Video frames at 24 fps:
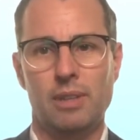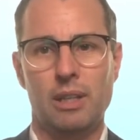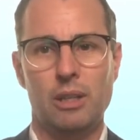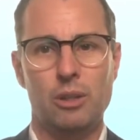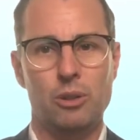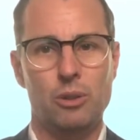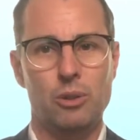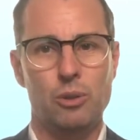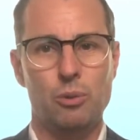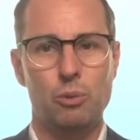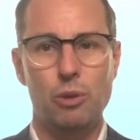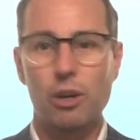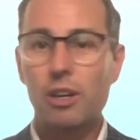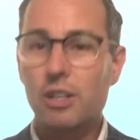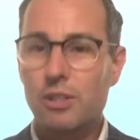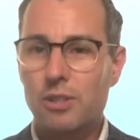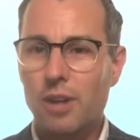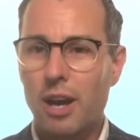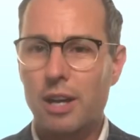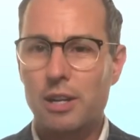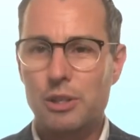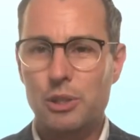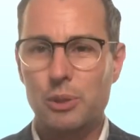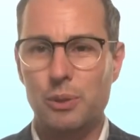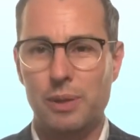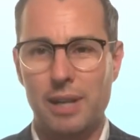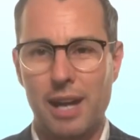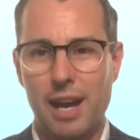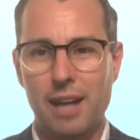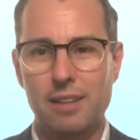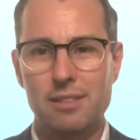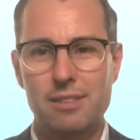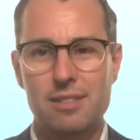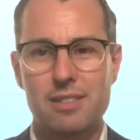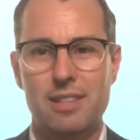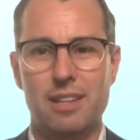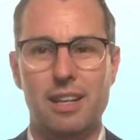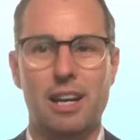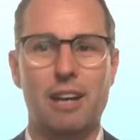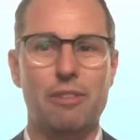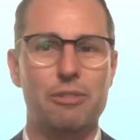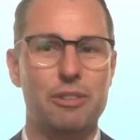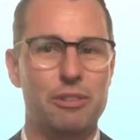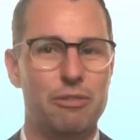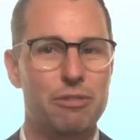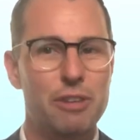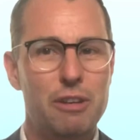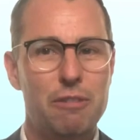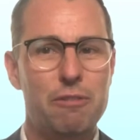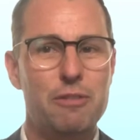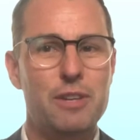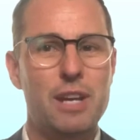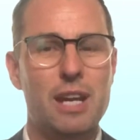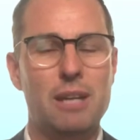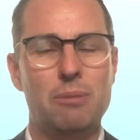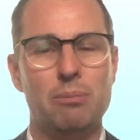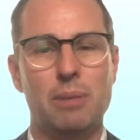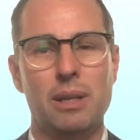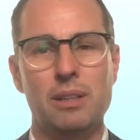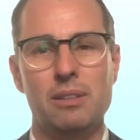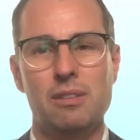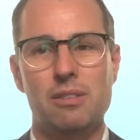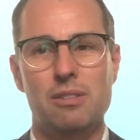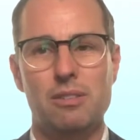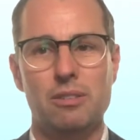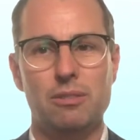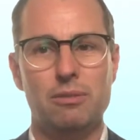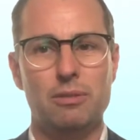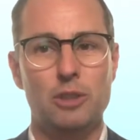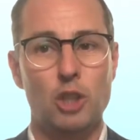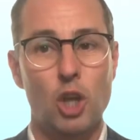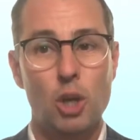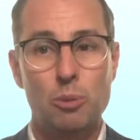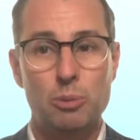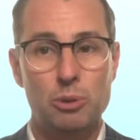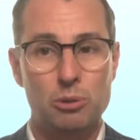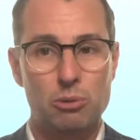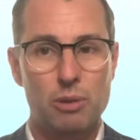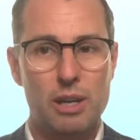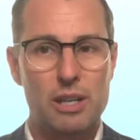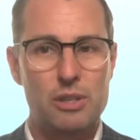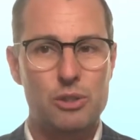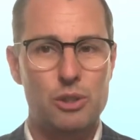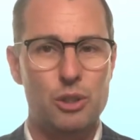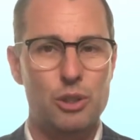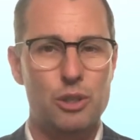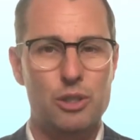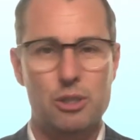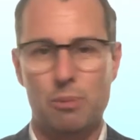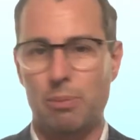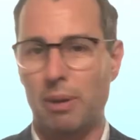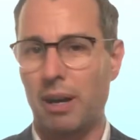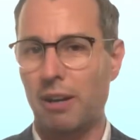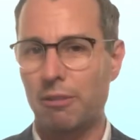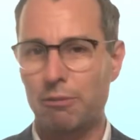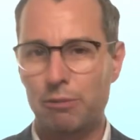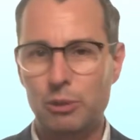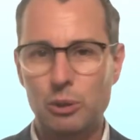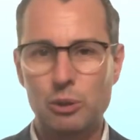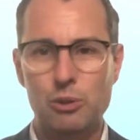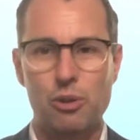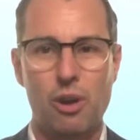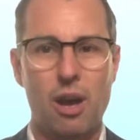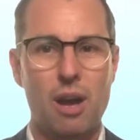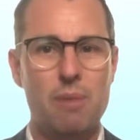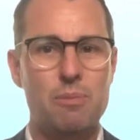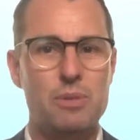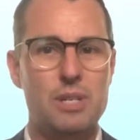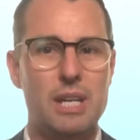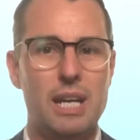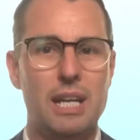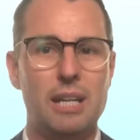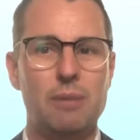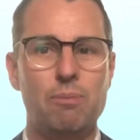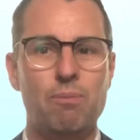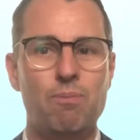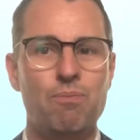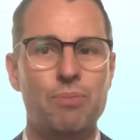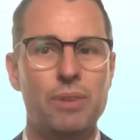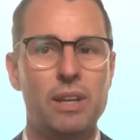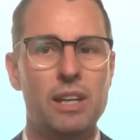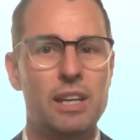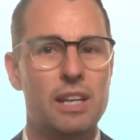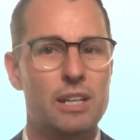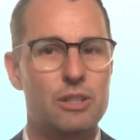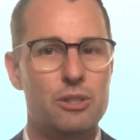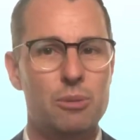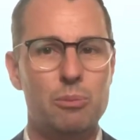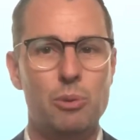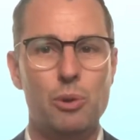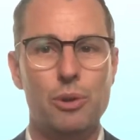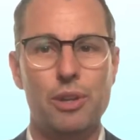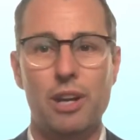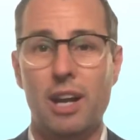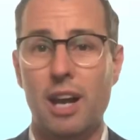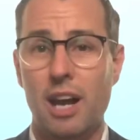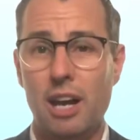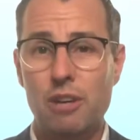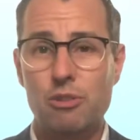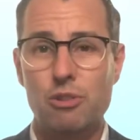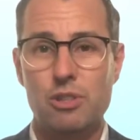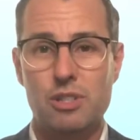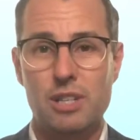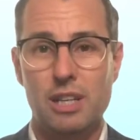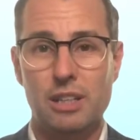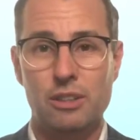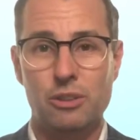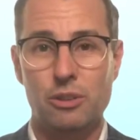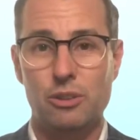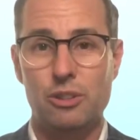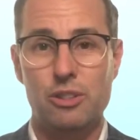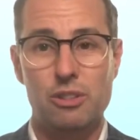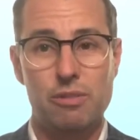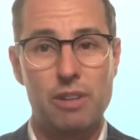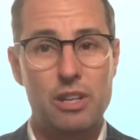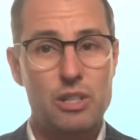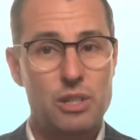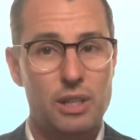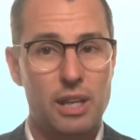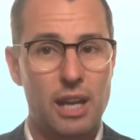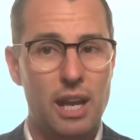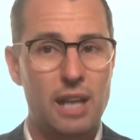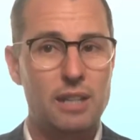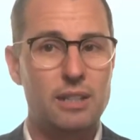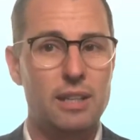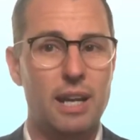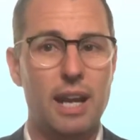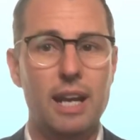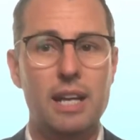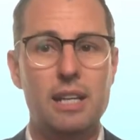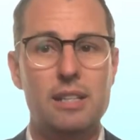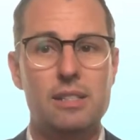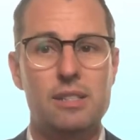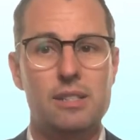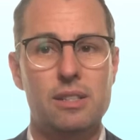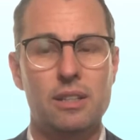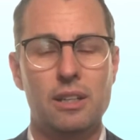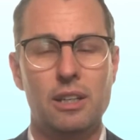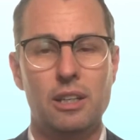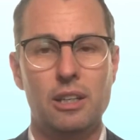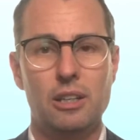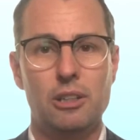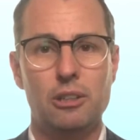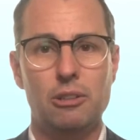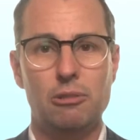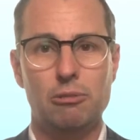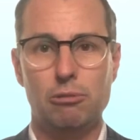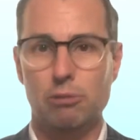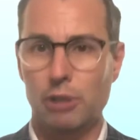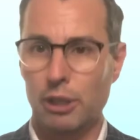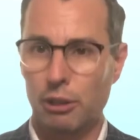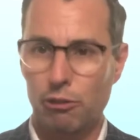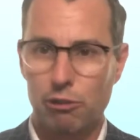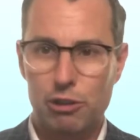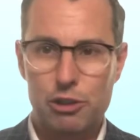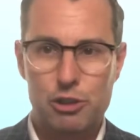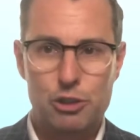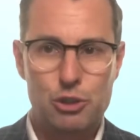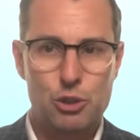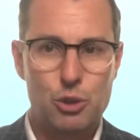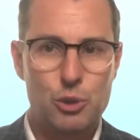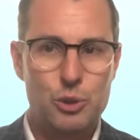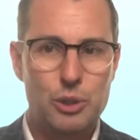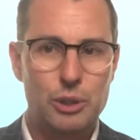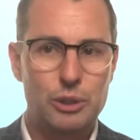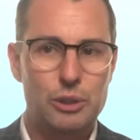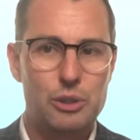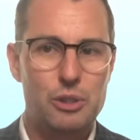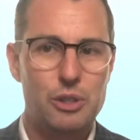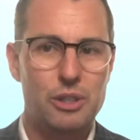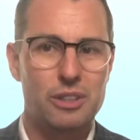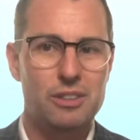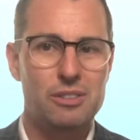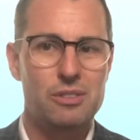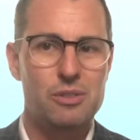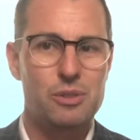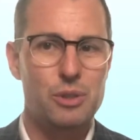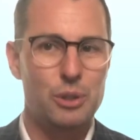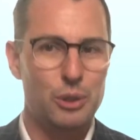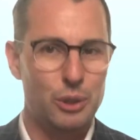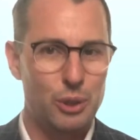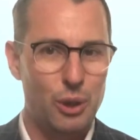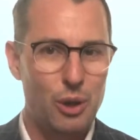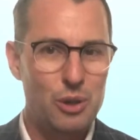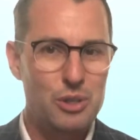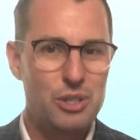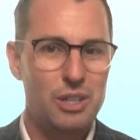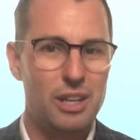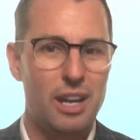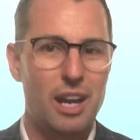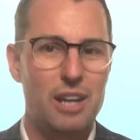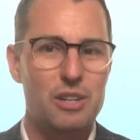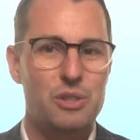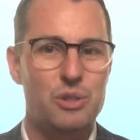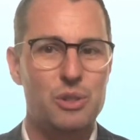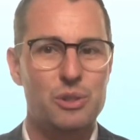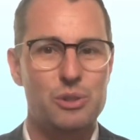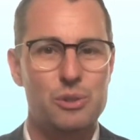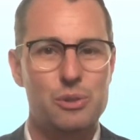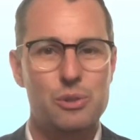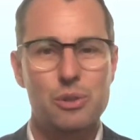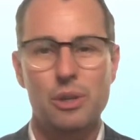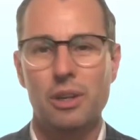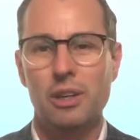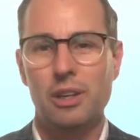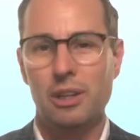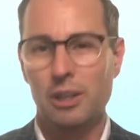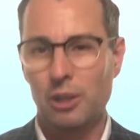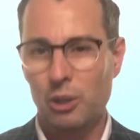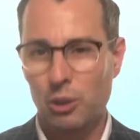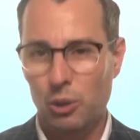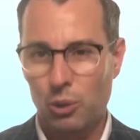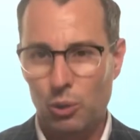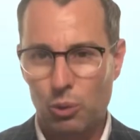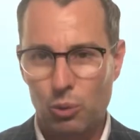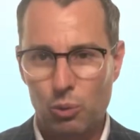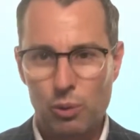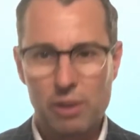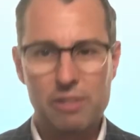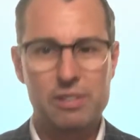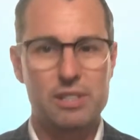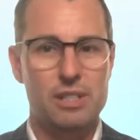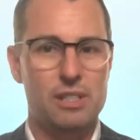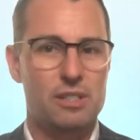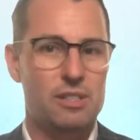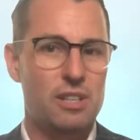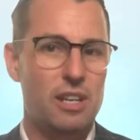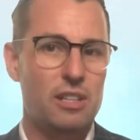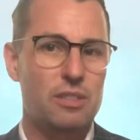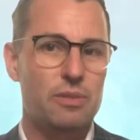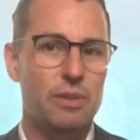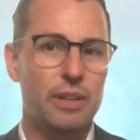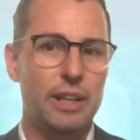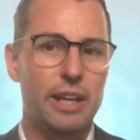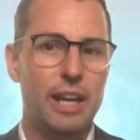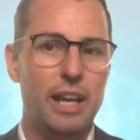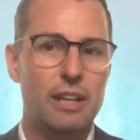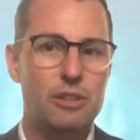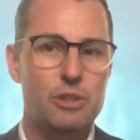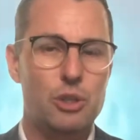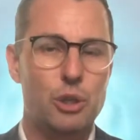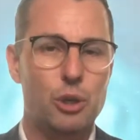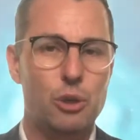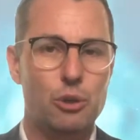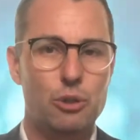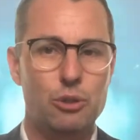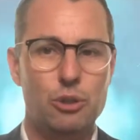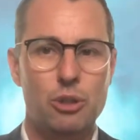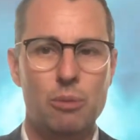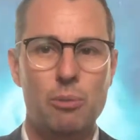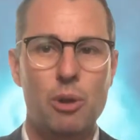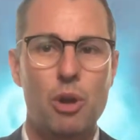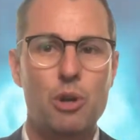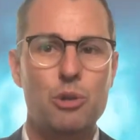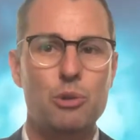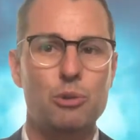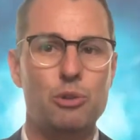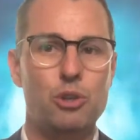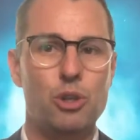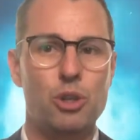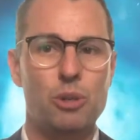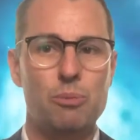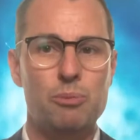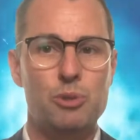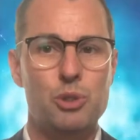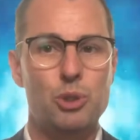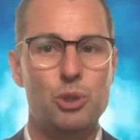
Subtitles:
We're excited to announce that after 15 months of global research by a full-time team into more than 100 technology venture candidates, rigorous due diligence and negotiations, we've successfully executed commercial terms to